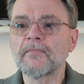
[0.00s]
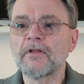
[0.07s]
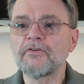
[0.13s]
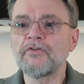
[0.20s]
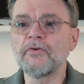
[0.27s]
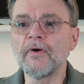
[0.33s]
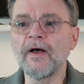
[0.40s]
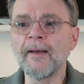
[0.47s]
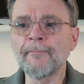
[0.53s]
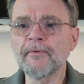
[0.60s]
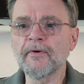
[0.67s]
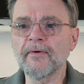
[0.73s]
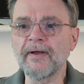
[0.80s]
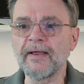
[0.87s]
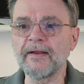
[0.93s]
to
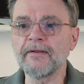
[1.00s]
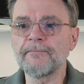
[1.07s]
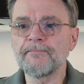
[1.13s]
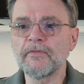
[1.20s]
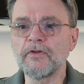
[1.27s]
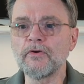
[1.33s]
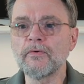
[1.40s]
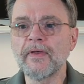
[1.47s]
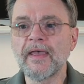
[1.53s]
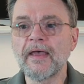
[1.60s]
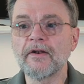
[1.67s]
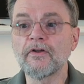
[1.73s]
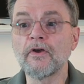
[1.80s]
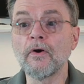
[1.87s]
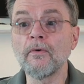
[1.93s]
upgrade, you
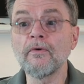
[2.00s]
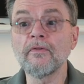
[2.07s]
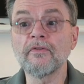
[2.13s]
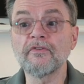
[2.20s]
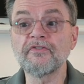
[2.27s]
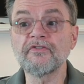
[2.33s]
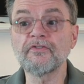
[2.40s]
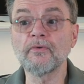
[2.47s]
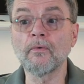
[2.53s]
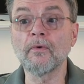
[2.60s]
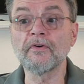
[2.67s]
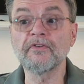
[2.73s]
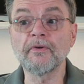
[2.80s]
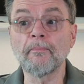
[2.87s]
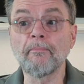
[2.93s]
can go to the
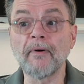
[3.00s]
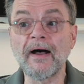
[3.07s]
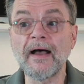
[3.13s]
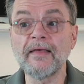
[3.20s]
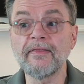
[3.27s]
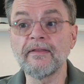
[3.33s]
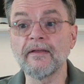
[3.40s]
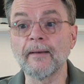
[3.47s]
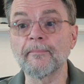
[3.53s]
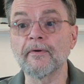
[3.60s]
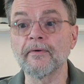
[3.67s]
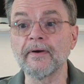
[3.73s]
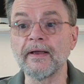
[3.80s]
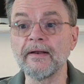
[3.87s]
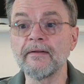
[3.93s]
store to buy the
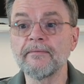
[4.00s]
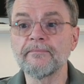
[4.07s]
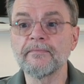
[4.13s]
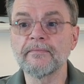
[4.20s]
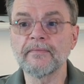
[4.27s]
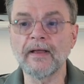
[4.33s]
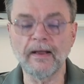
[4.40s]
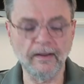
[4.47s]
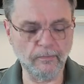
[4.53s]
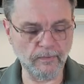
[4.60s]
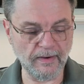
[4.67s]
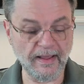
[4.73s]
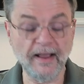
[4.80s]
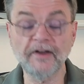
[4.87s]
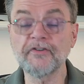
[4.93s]
upgrade. I
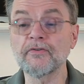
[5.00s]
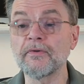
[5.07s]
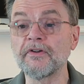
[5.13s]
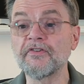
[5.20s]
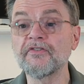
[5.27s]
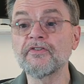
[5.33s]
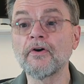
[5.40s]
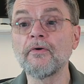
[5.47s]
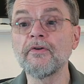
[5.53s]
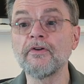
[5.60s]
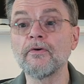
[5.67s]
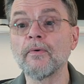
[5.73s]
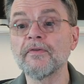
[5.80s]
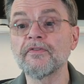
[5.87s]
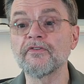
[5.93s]
will actually show
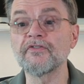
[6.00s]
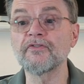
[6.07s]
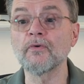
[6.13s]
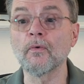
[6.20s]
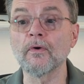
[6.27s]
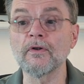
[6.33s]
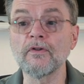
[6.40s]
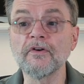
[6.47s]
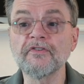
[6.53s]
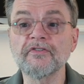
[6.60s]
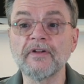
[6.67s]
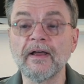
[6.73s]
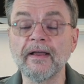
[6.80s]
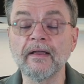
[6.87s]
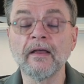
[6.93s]
you what the store
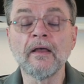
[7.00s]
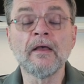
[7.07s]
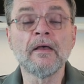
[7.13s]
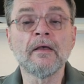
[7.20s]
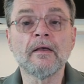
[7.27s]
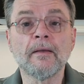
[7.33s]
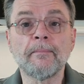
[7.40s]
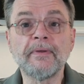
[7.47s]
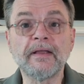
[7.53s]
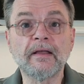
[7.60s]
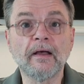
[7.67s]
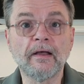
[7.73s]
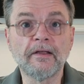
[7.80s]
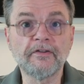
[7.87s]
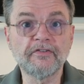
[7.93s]
looks like,
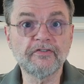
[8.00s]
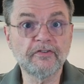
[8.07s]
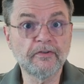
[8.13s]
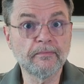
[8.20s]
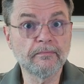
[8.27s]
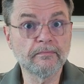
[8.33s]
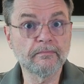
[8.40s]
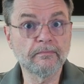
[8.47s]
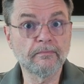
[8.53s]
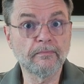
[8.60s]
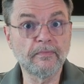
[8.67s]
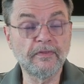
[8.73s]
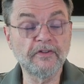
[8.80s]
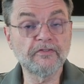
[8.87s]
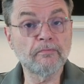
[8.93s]
because
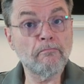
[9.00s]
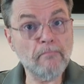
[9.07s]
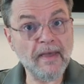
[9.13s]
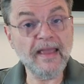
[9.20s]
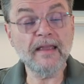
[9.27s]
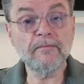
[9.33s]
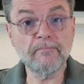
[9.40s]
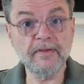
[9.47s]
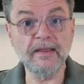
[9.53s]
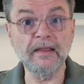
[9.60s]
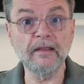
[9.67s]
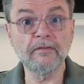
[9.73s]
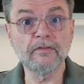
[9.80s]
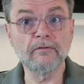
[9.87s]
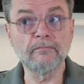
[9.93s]
this may
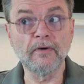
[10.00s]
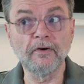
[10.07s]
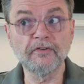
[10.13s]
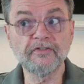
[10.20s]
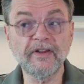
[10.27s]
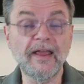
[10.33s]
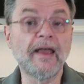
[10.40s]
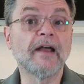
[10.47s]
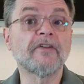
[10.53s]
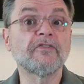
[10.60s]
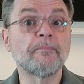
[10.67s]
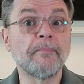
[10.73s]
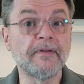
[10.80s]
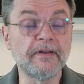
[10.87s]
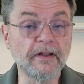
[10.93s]
be the most
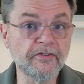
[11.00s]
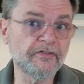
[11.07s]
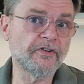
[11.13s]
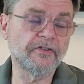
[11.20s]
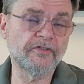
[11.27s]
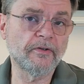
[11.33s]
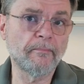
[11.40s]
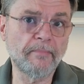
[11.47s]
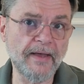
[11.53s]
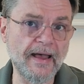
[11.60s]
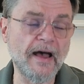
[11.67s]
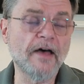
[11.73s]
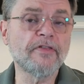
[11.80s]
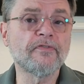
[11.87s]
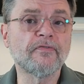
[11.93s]
expeditious
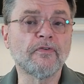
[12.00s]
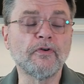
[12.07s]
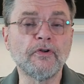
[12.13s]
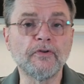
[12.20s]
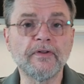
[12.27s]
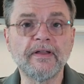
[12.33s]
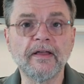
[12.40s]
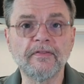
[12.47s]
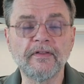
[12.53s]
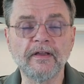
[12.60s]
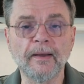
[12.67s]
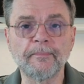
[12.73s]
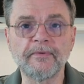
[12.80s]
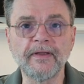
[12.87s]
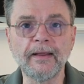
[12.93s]
path for you to get the
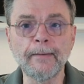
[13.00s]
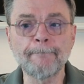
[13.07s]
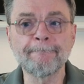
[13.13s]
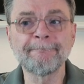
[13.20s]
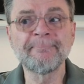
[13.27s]
update.